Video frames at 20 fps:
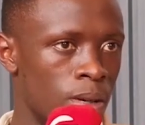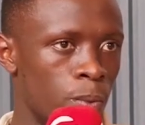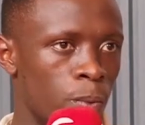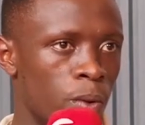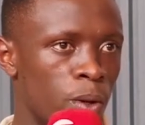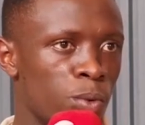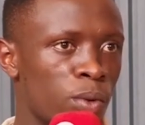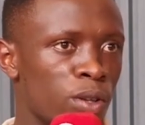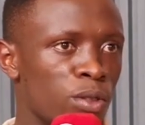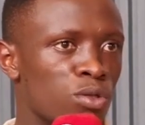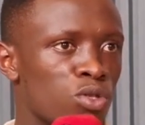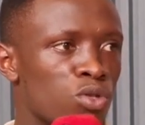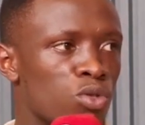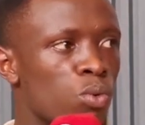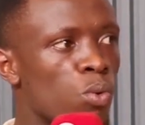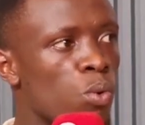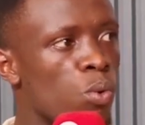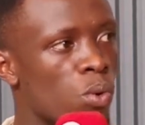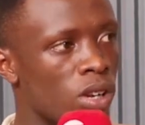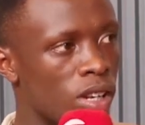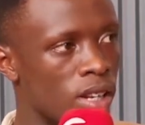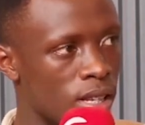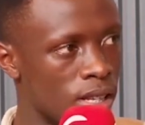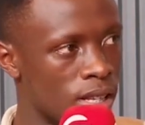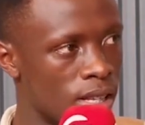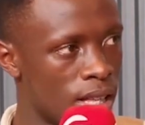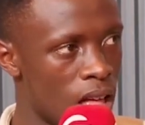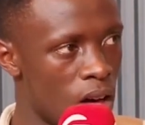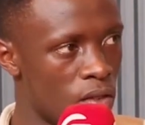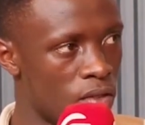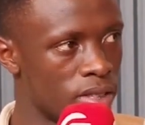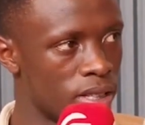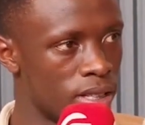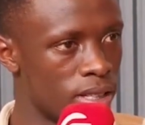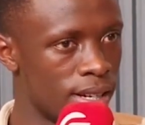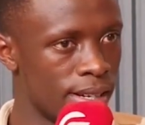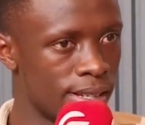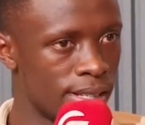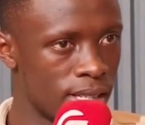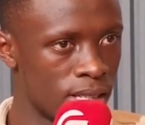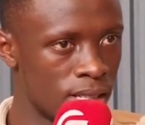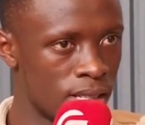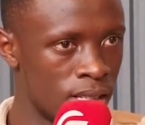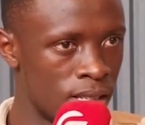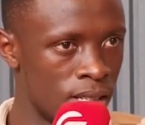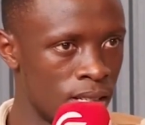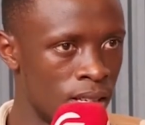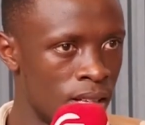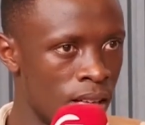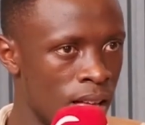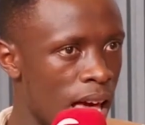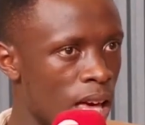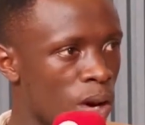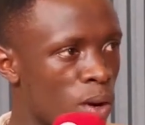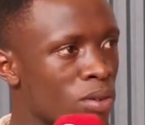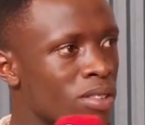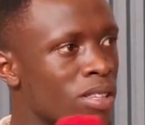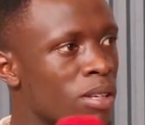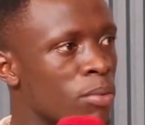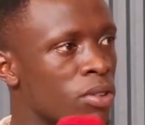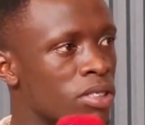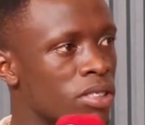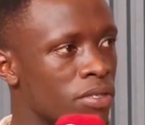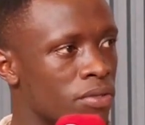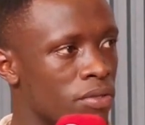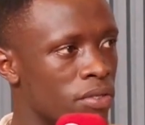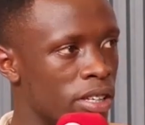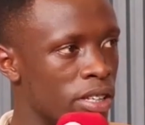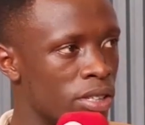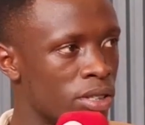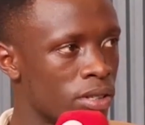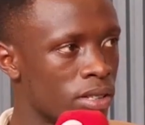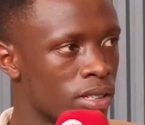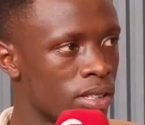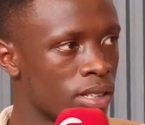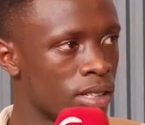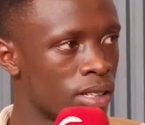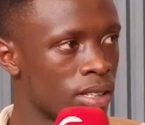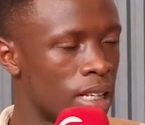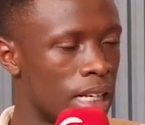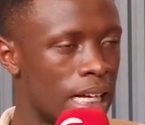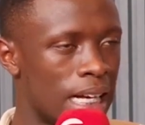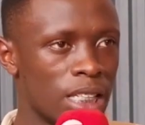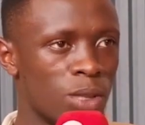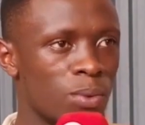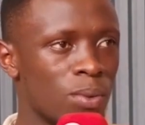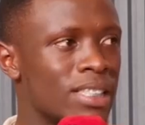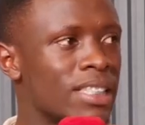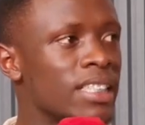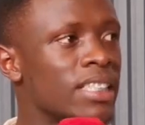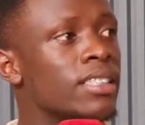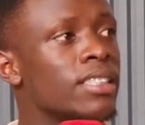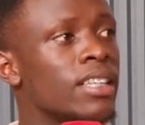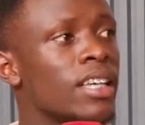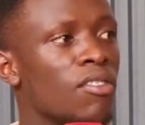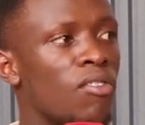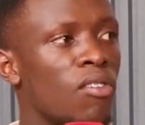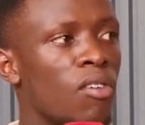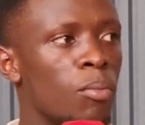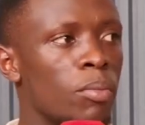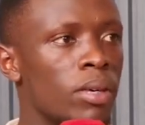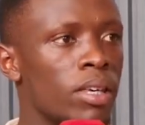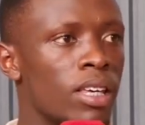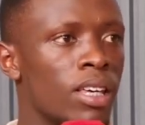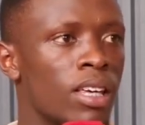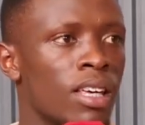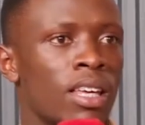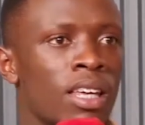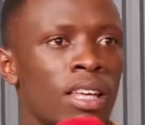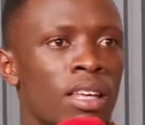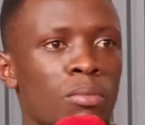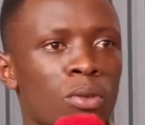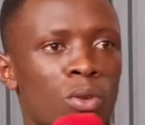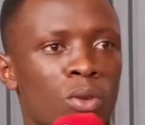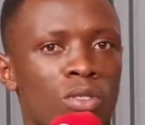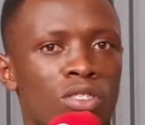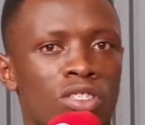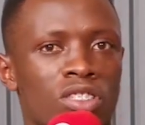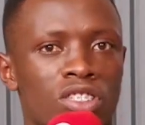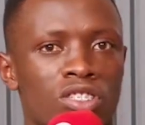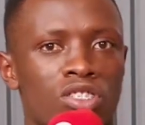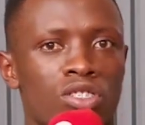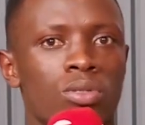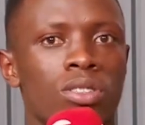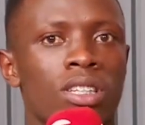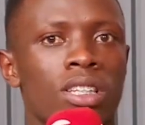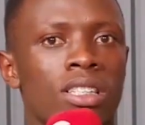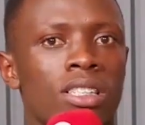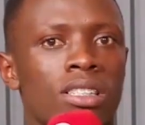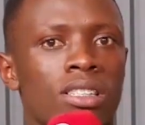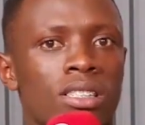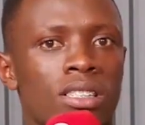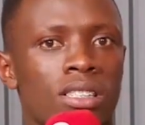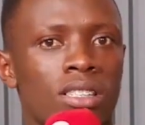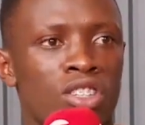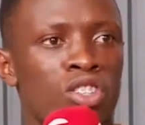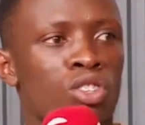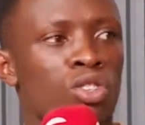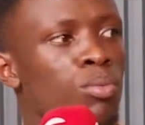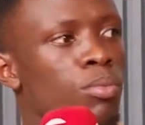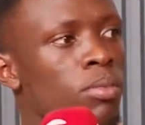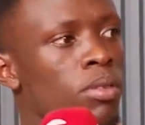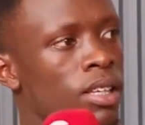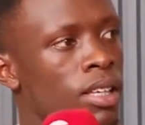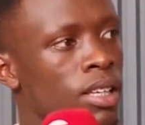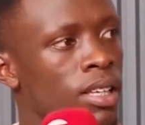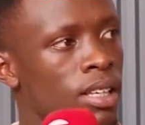when we went to school after that, I got the motivation. And it was easier for me because students knew me.